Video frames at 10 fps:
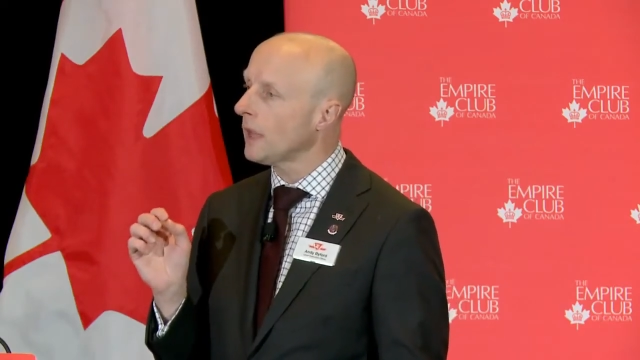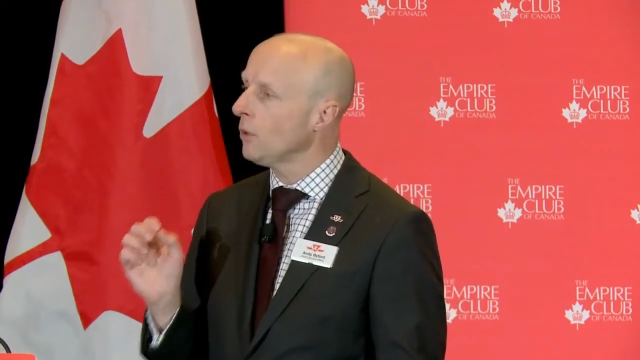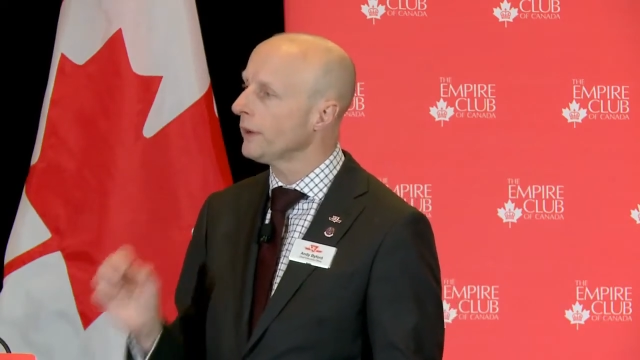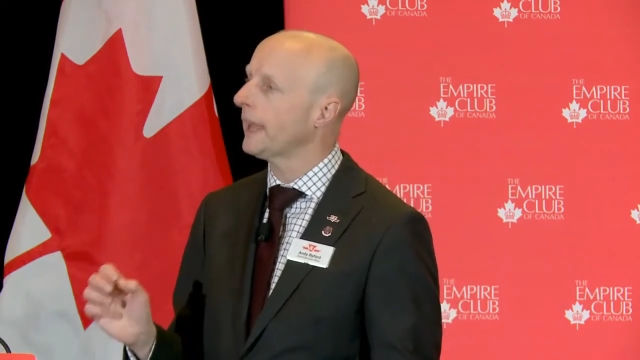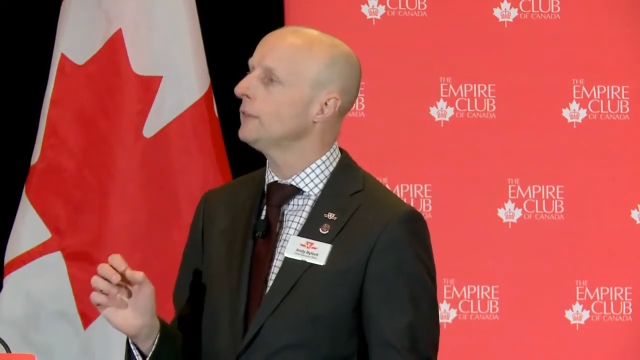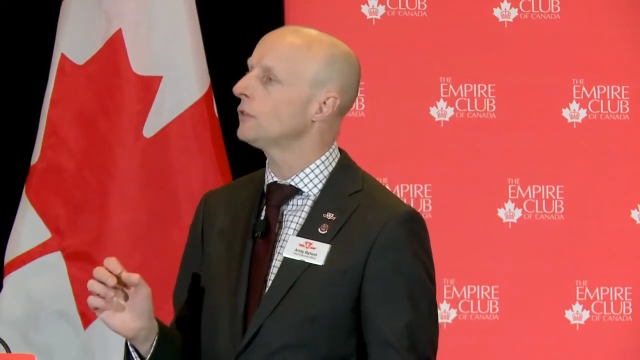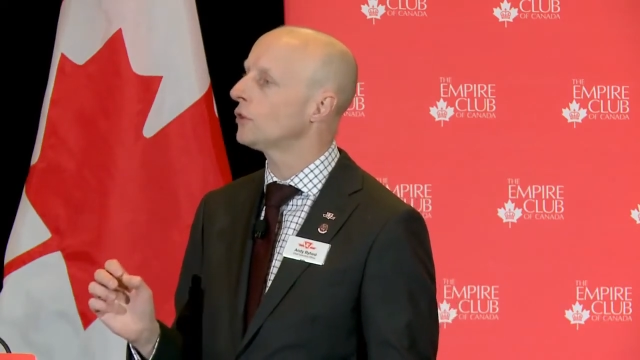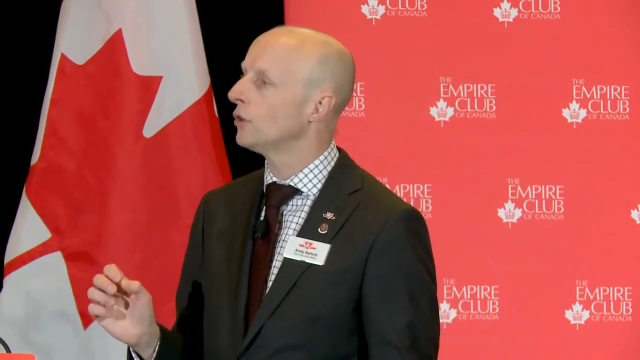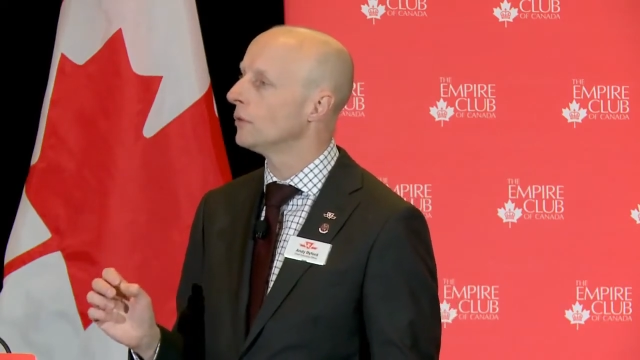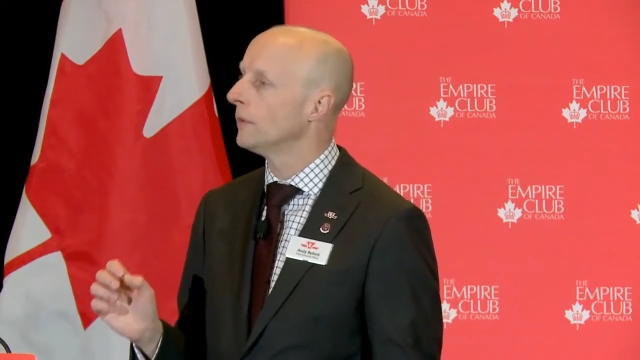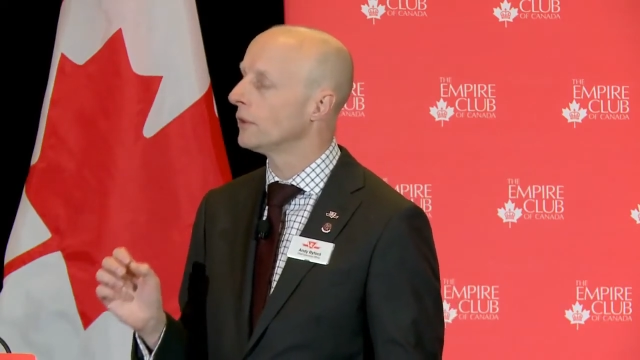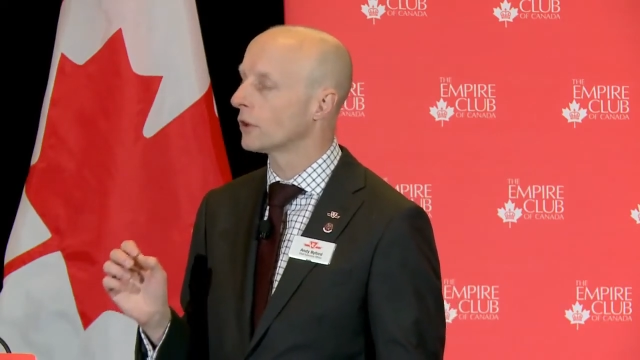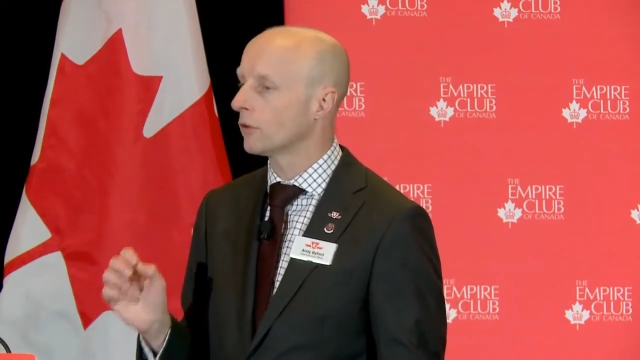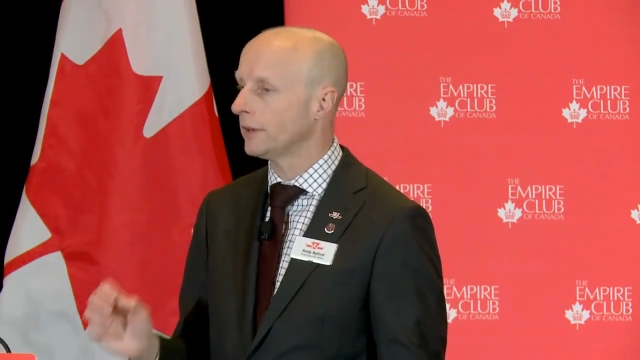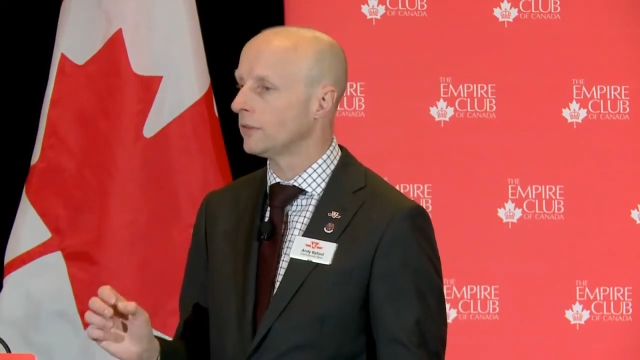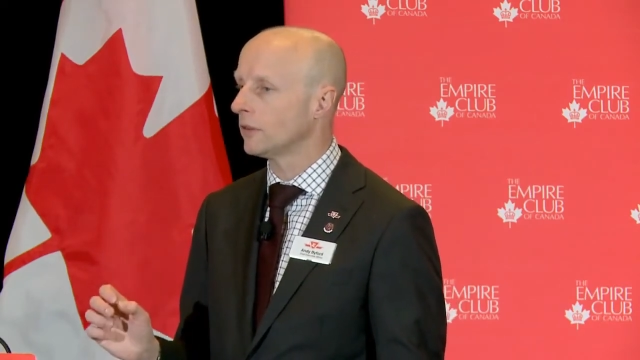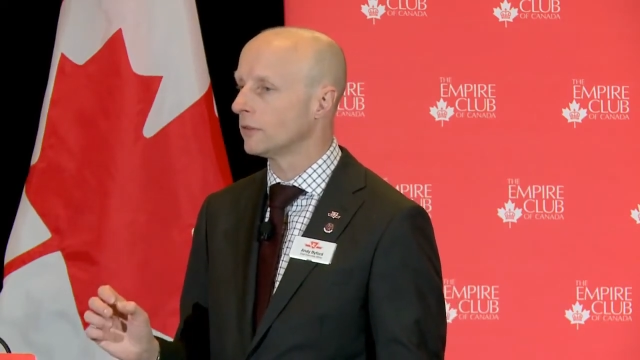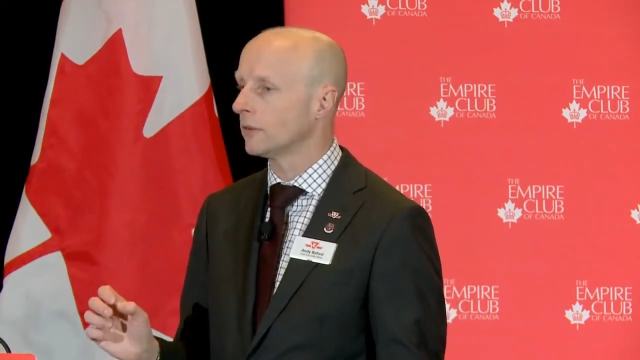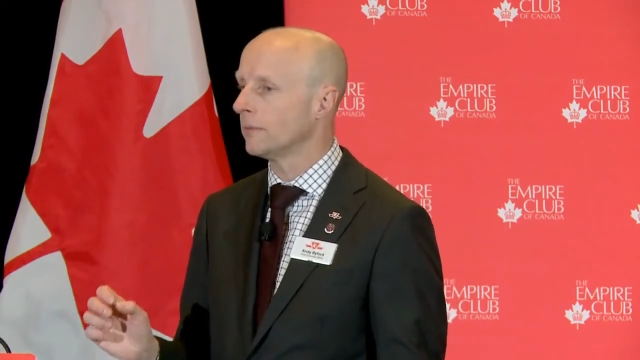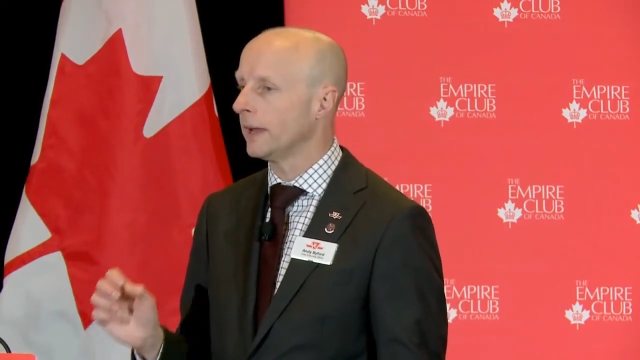or against whom the
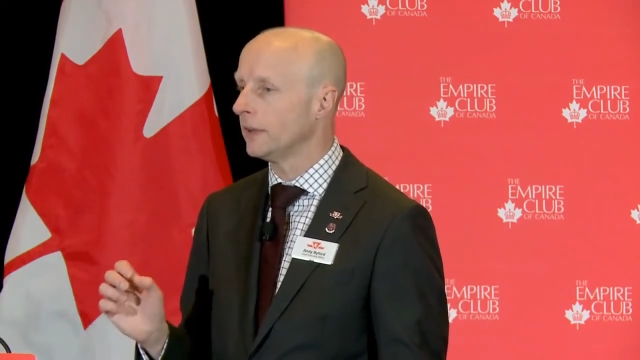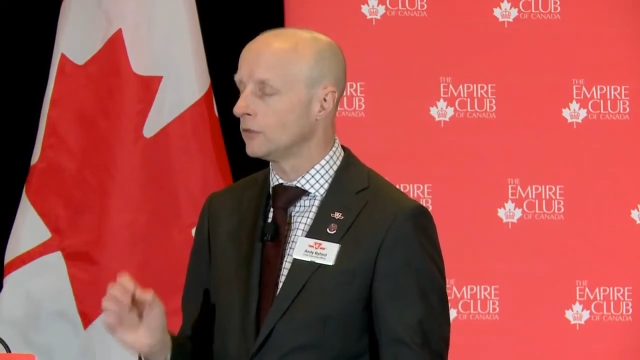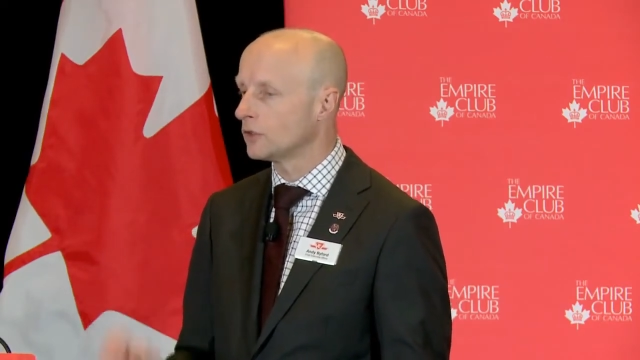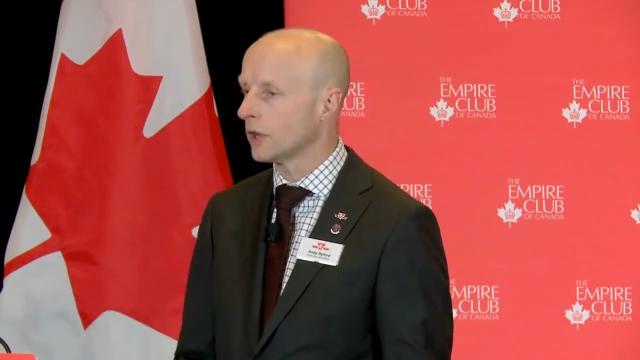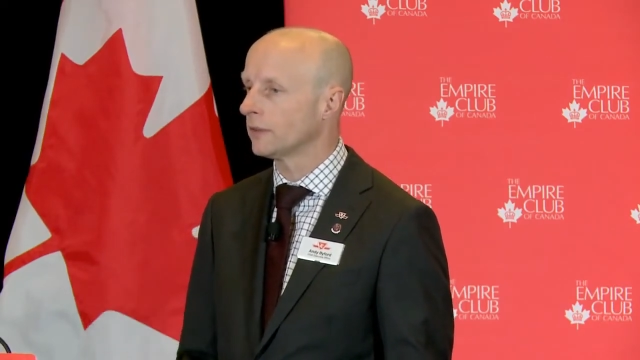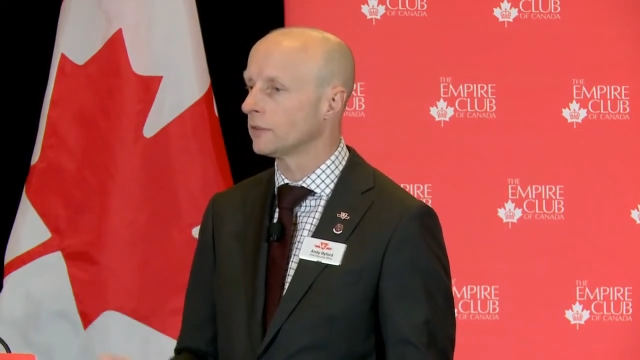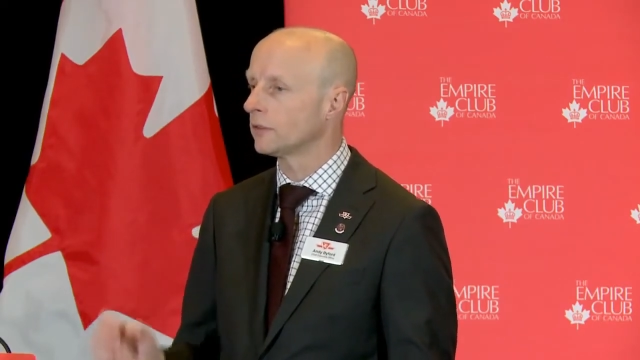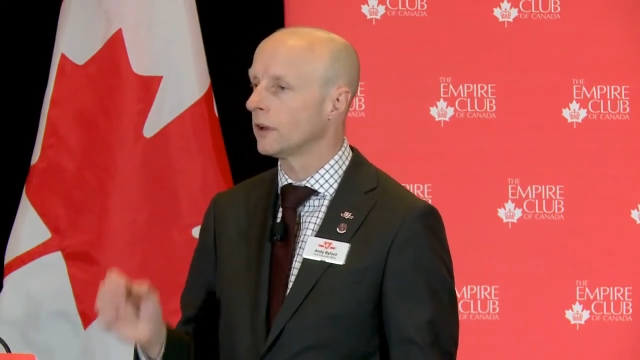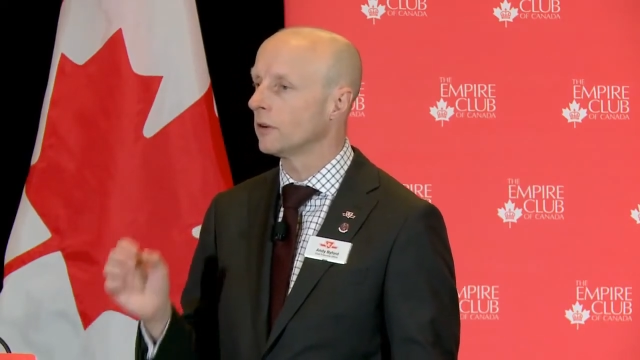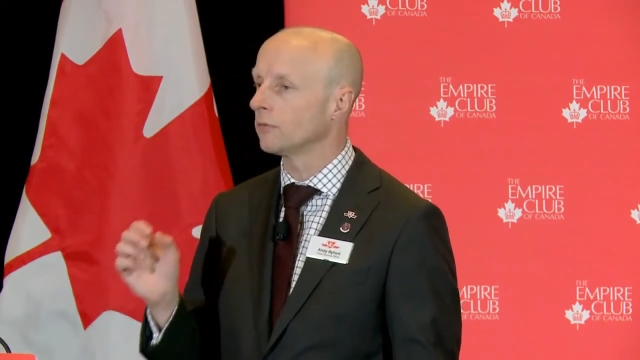criticism is just